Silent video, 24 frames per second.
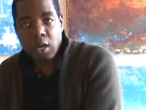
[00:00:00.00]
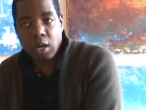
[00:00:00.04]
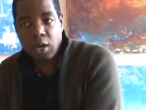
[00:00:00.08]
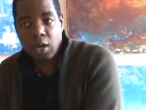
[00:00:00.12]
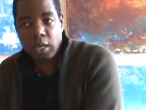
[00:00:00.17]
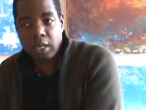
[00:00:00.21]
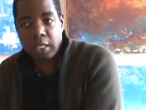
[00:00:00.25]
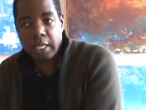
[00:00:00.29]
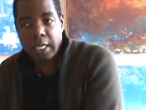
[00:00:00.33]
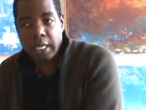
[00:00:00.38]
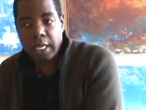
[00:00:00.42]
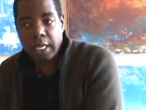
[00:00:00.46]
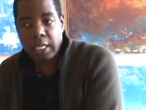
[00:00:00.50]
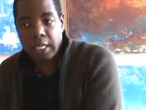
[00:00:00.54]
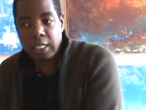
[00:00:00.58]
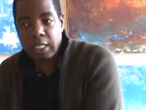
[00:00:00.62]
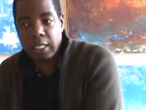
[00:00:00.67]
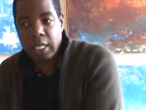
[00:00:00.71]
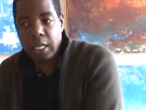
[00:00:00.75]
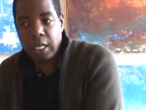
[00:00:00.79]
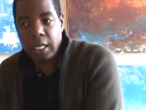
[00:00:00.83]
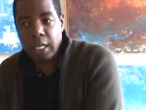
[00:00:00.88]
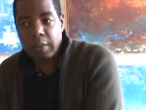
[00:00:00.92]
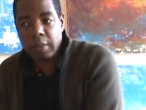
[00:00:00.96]
Arctic,
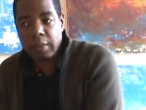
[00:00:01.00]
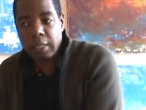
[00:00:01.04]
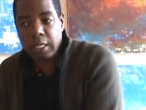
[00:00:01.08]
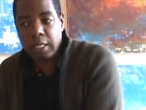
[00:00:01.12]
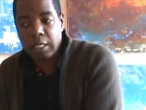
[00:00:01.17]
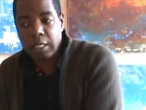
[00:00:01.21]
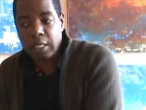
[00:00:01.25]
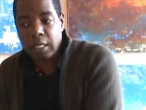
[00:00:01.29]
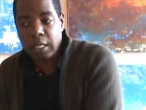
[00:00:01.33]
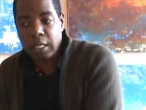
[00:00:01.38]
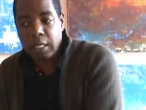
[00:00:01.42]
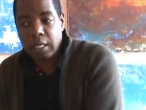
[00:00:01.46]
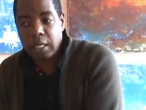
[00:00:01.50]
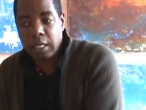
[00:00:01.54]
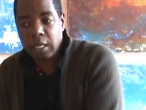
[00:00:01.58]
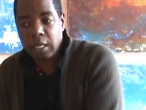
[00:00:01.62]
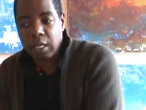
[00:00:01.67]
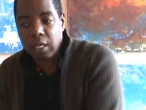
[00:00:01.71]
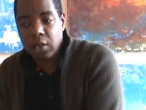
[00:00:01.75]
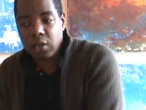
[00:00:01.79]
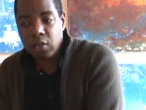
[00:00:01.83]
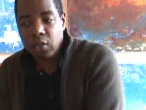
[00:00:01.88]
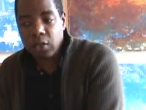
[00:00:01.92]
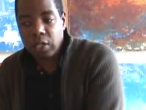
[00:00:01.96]
that's in
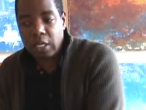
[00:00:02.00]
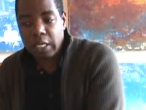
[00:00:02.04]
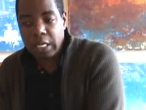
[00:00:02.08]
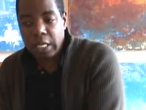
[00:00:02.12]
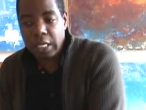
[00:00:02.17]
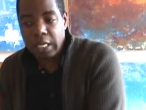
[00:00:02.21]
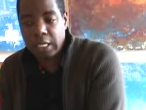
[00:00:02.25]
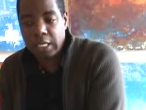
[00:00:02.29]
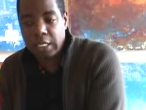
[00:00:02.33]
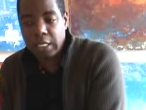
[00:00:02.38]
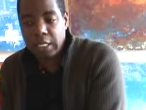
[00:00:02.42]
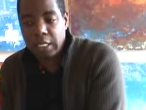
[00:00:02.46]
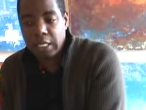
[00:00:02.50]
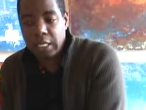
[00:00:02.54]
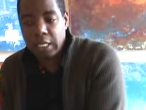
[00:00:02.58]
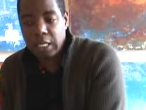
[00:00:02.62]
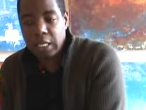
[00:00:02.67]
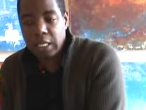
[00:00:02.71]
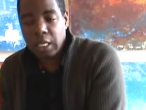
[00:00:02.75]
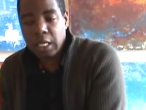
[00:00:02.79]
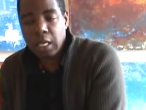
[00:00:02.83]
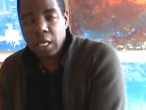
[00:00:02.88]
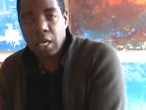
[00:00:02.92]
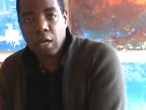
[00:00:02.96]
Northeast
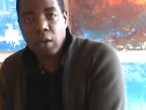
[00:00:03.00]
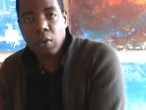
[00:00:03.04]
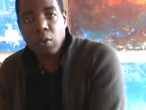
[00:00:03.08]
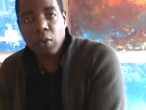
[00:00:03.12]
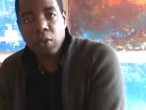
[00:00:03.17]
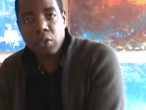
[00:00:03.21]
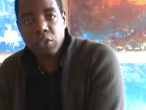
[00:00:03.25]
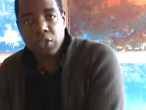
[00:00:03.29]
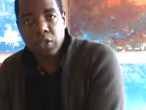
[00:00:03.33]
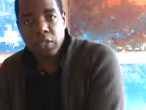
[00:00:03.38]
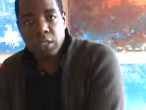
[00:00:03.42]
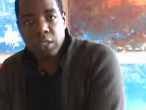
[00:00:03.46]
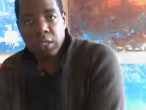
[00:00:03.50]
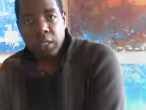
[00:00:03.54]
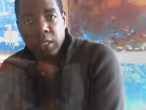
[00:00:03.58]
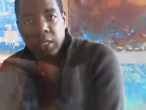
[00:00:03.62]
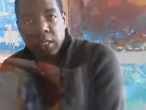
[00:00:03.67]
Washington.